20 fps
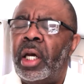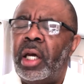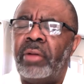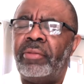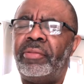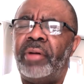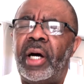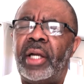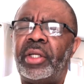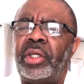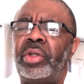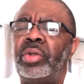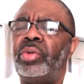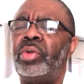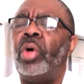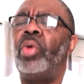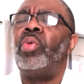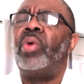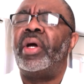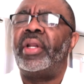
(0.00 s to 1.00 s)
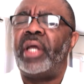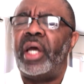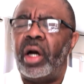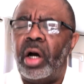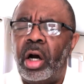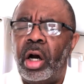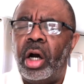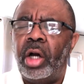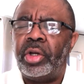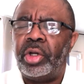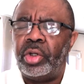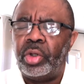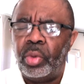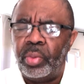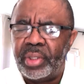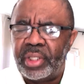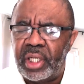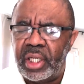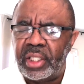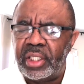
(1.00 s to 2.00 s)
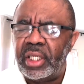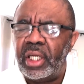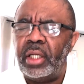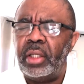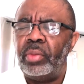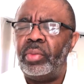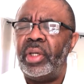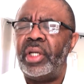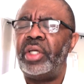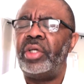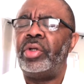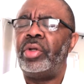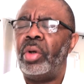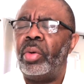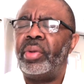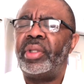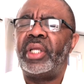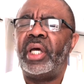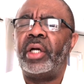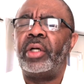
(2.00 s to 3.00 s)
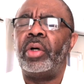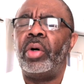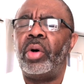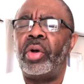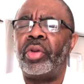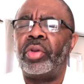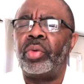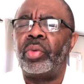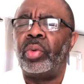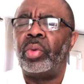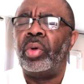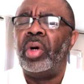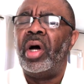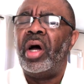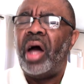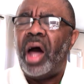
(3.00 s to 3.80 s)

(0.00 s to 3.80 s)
And Father, you know where they are. You know what they're dealing with. You know what they're going through.